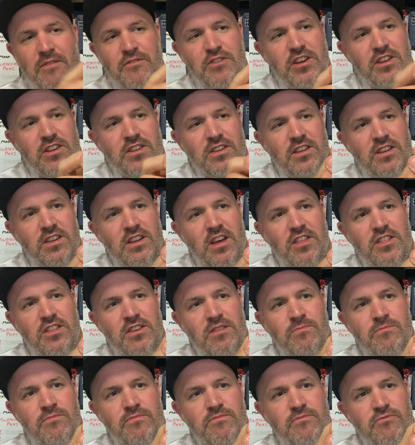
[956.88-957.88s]
it.
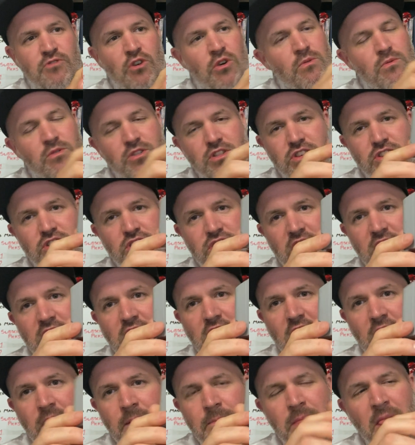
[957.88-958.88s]
Nothing wrong with the
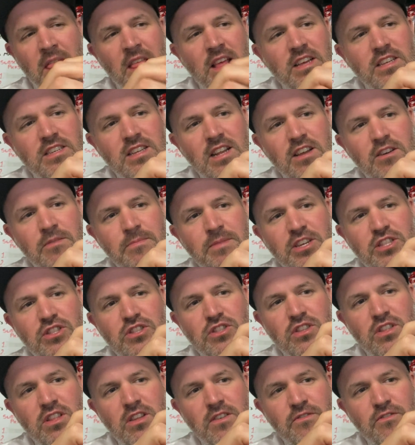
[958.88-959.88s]
sticker. There's a little bit
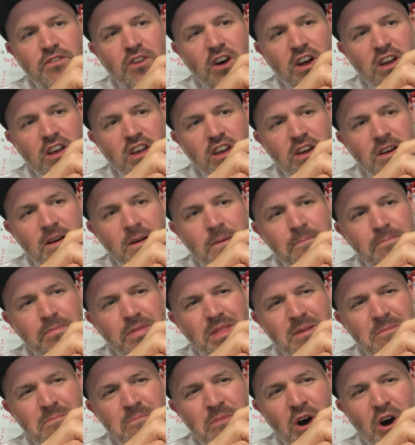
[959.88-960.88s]
of like a
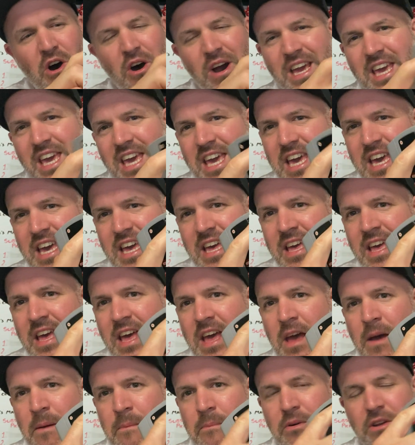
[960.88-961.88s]
mark here,
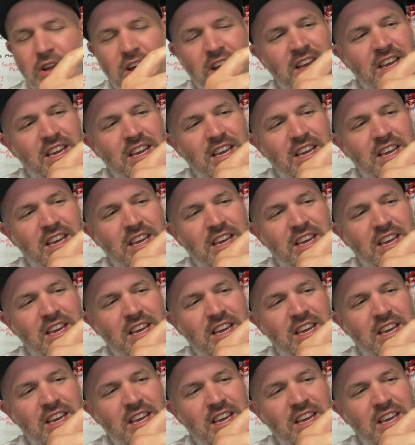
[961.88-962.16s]
but I can